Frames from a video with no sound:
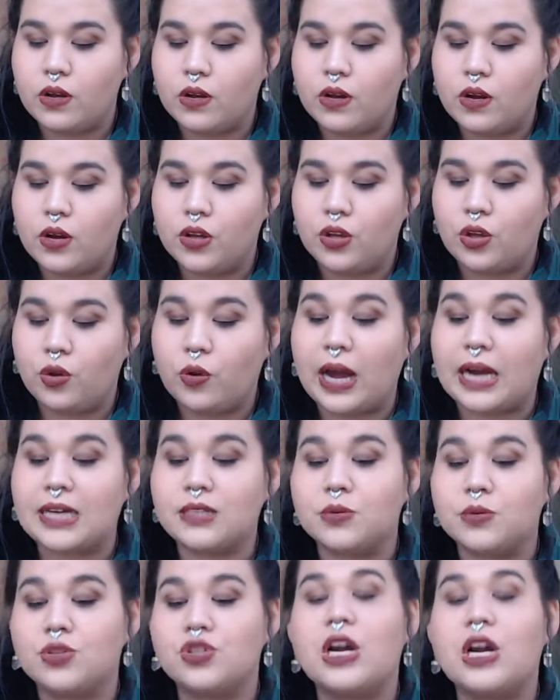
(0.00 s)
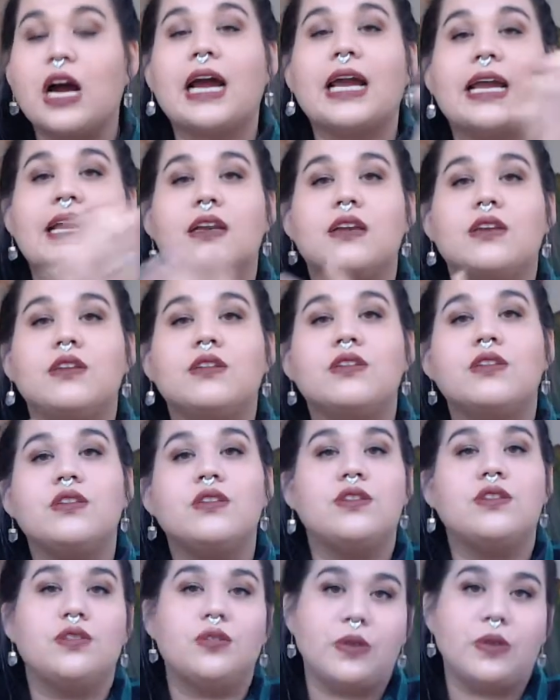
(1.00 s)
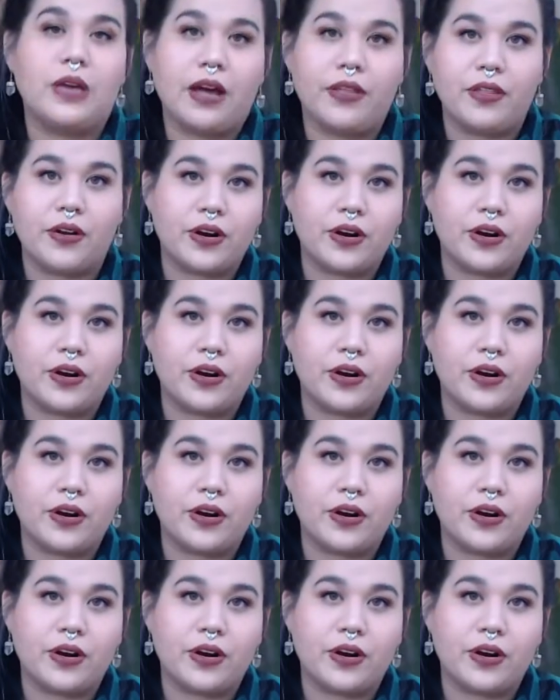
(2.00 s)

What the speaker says: You guys will shine together.